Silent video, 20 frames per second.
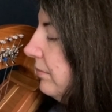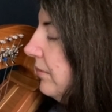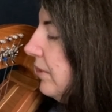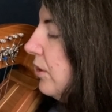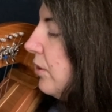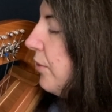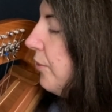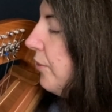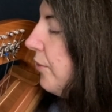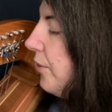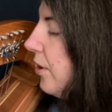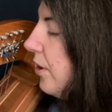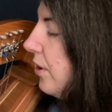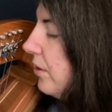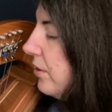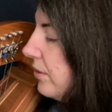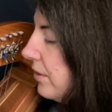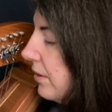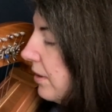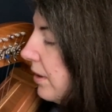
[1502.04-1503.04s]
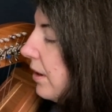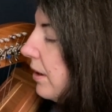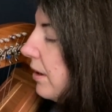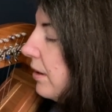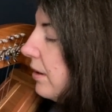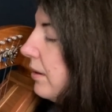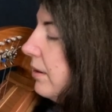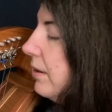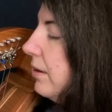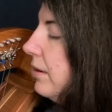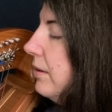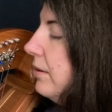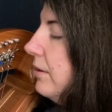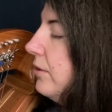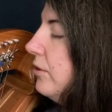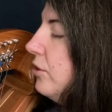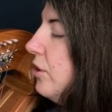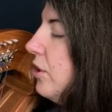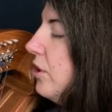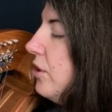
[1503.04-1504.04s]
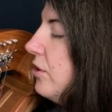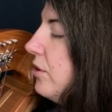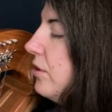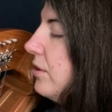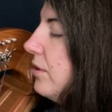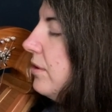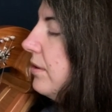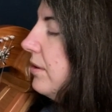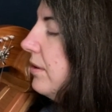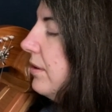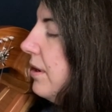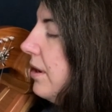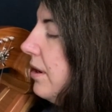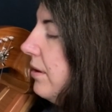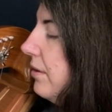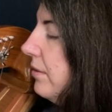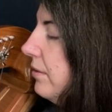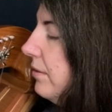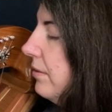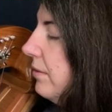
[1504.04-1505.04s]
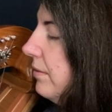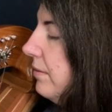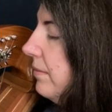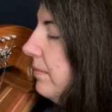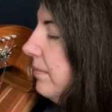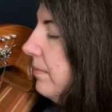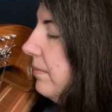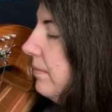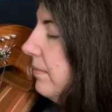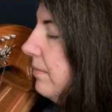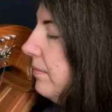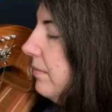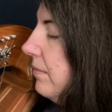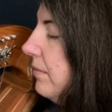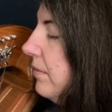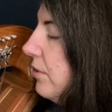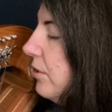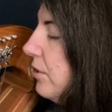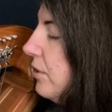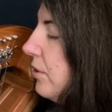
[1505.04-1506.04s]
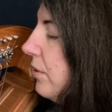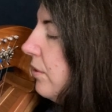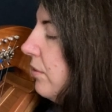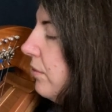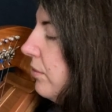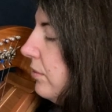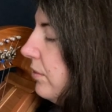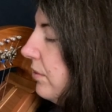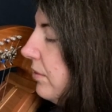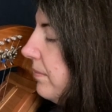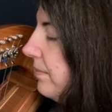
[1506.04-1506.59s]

the first just down the second